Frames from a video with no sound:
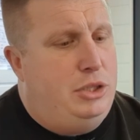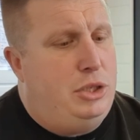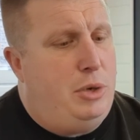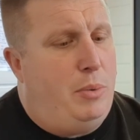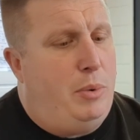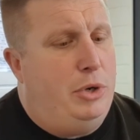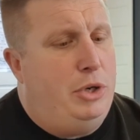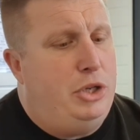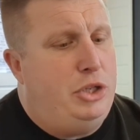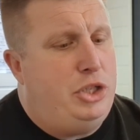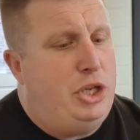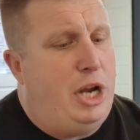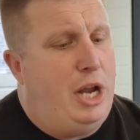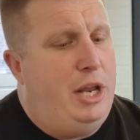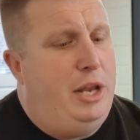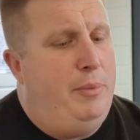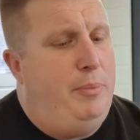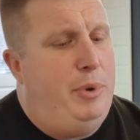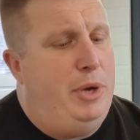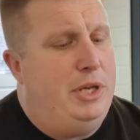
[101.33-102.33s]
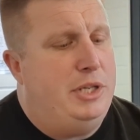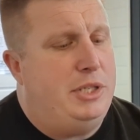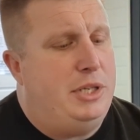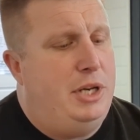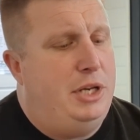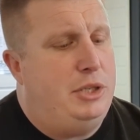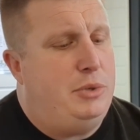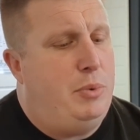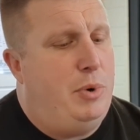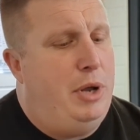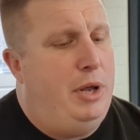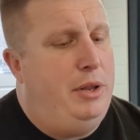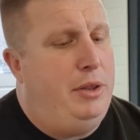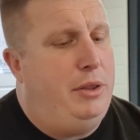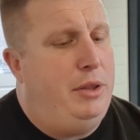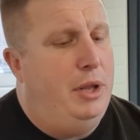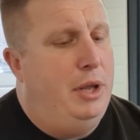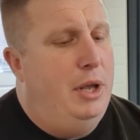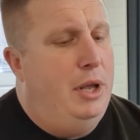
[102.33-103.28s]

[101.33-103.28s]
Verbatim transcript: someone to share the business with.